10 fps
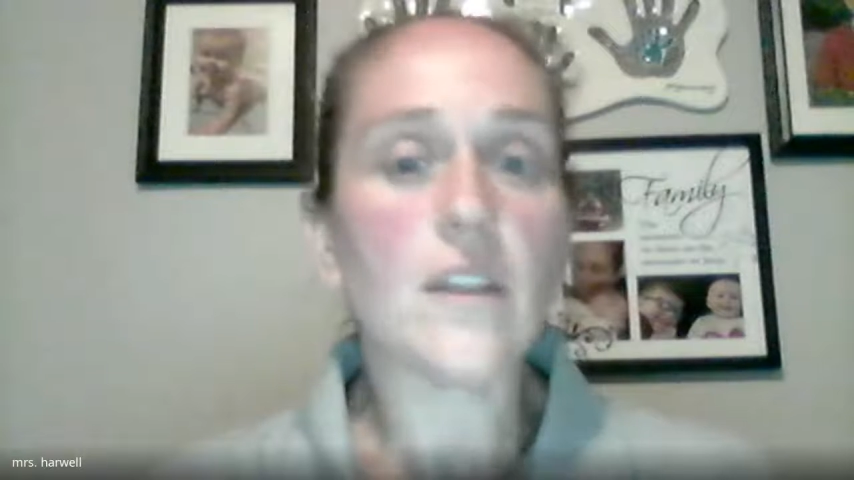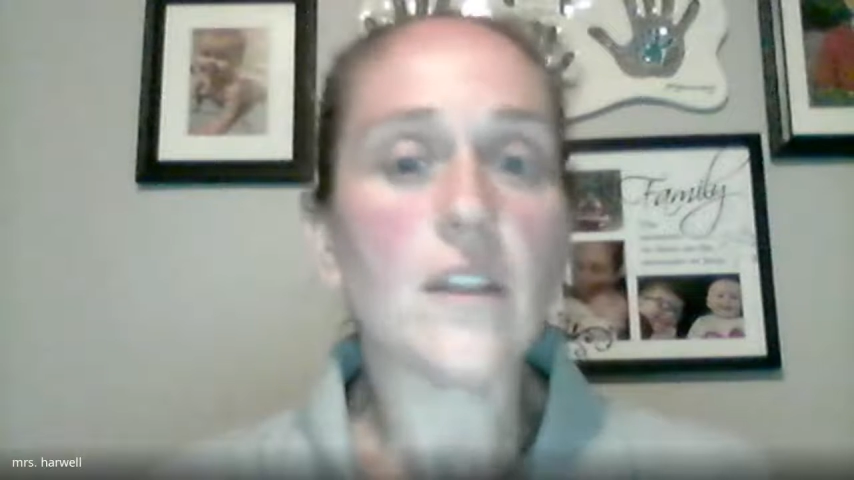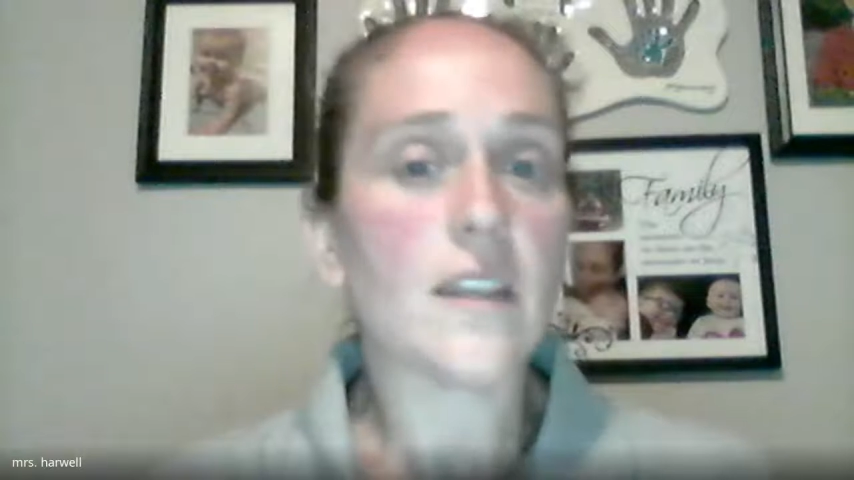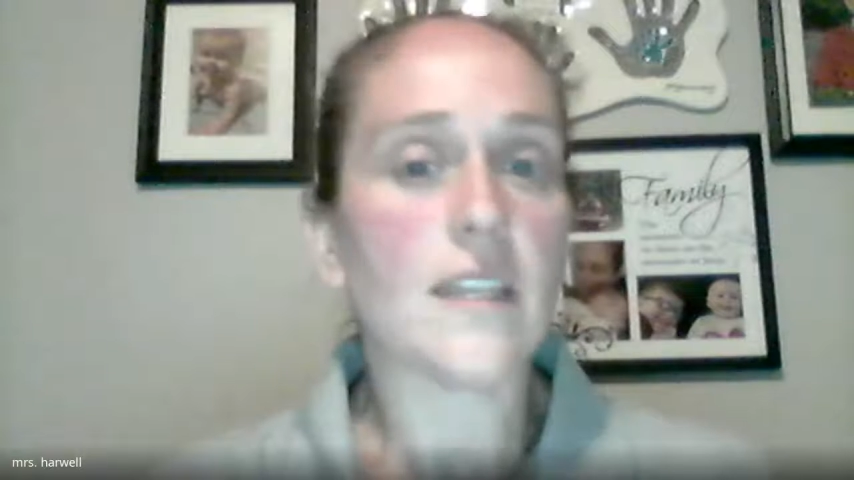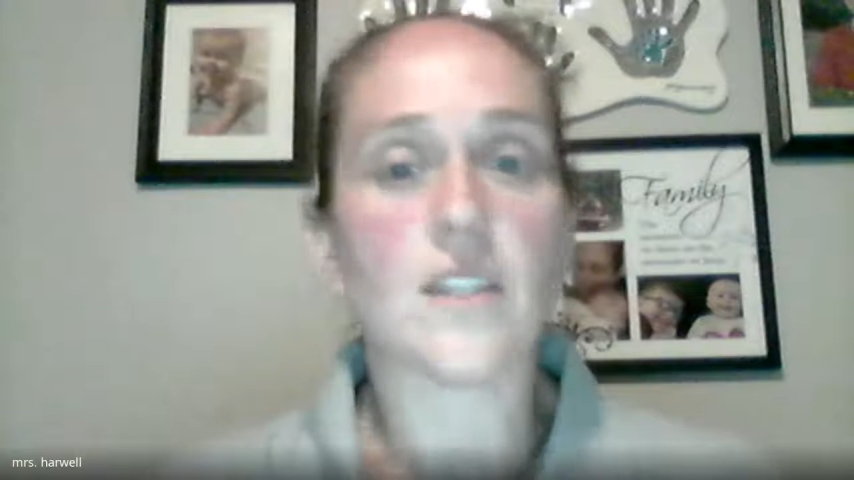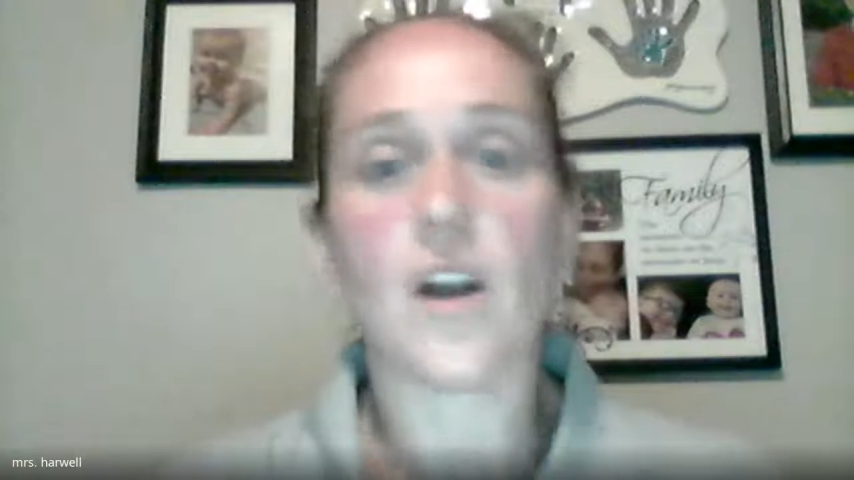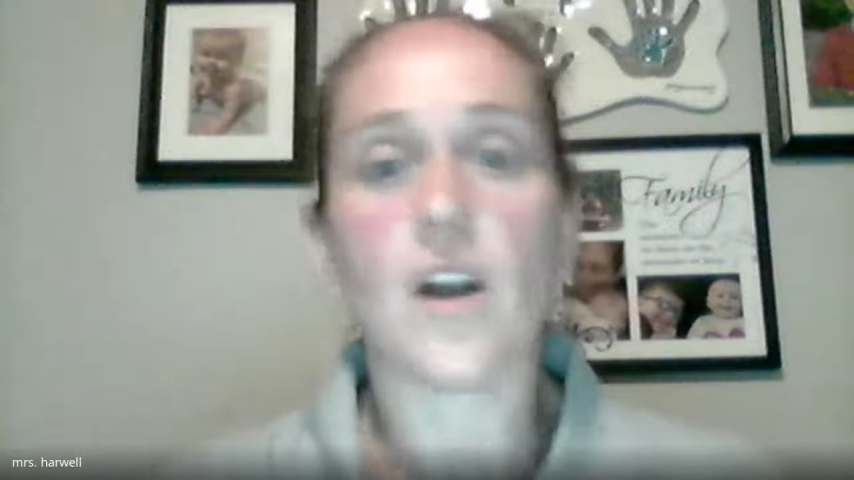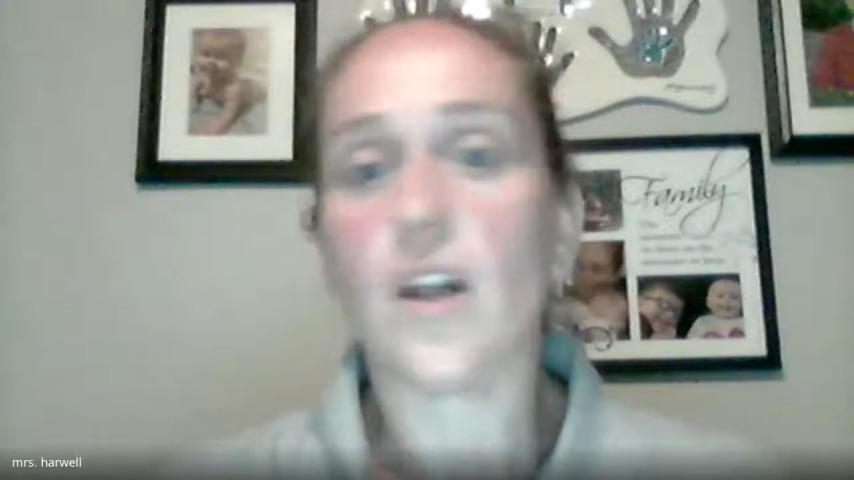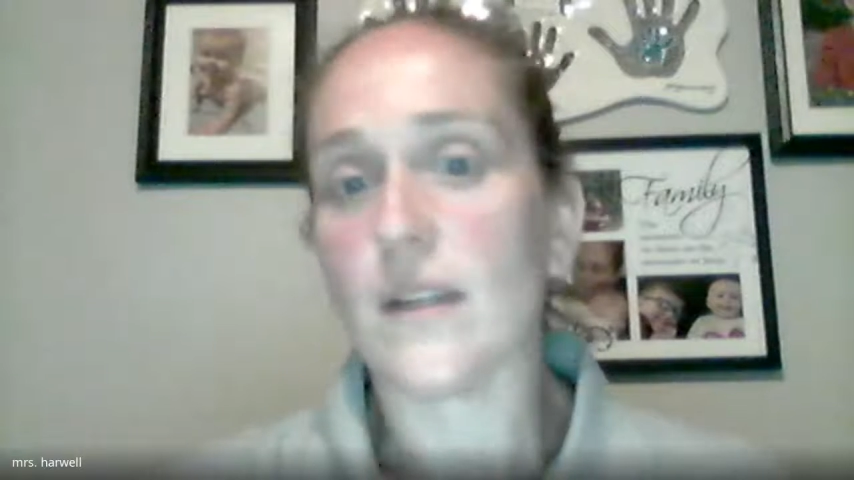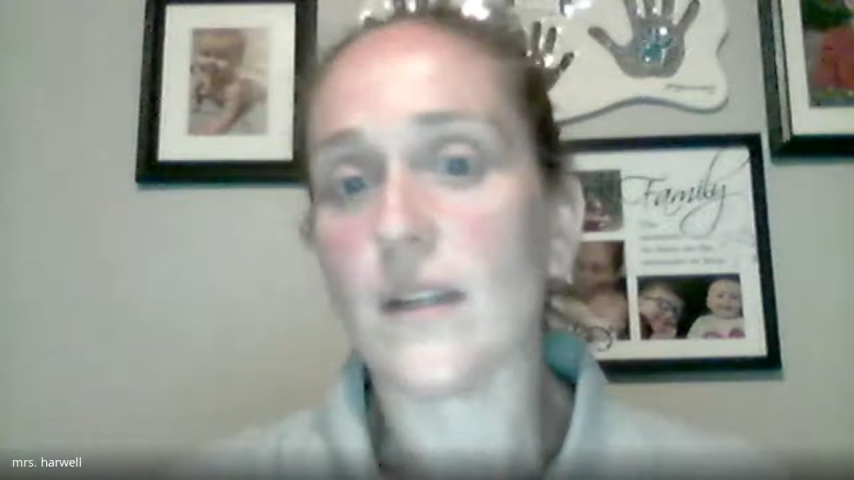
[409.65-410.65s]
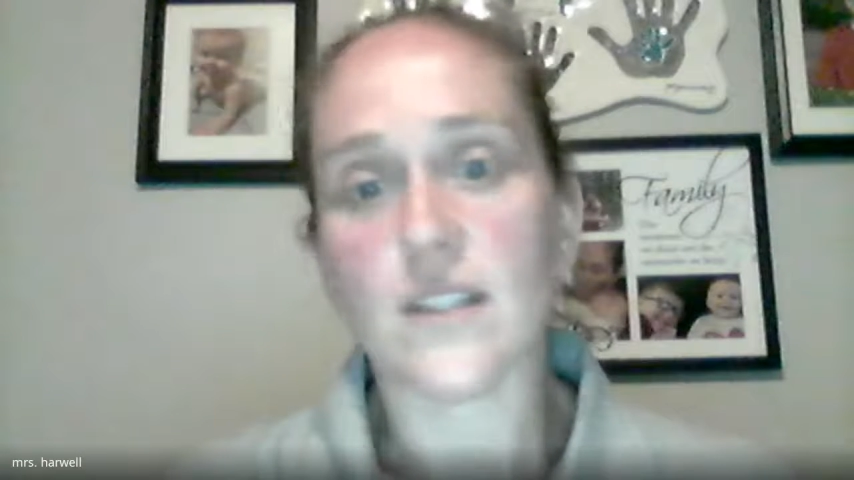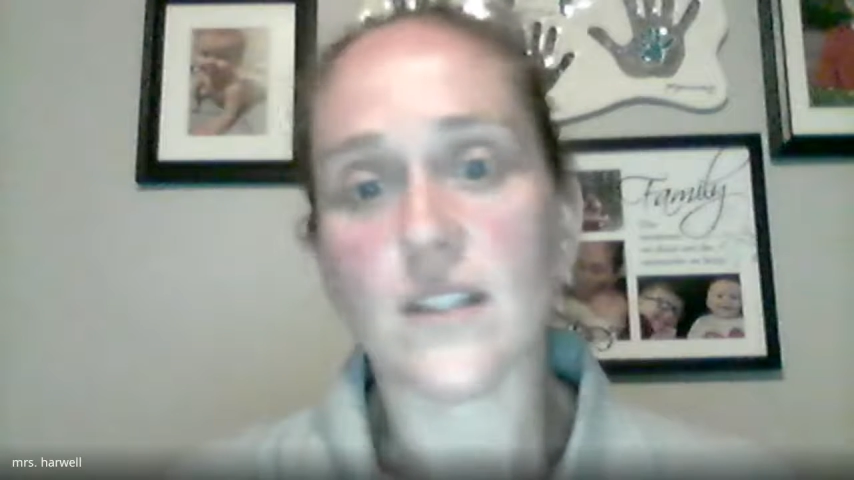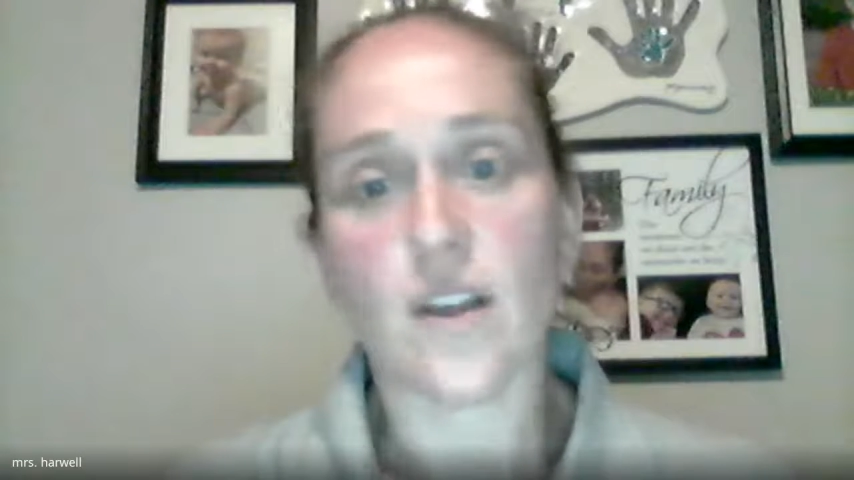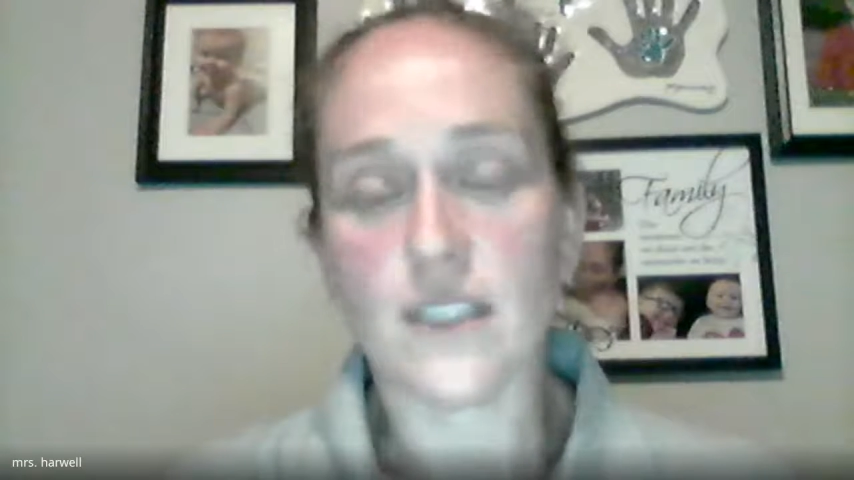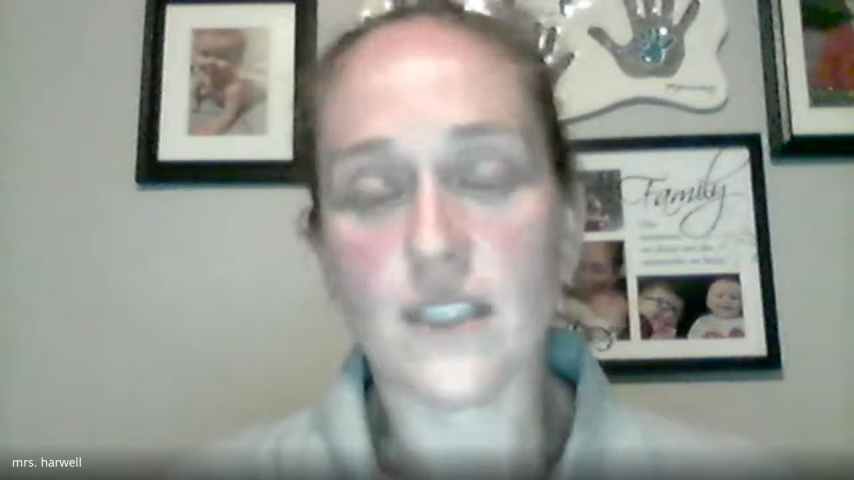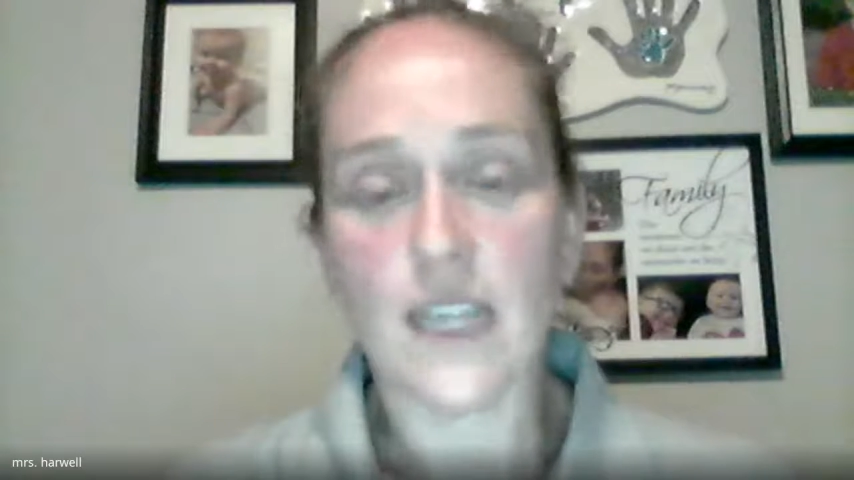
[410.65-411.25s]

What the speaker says: look at things all around us all the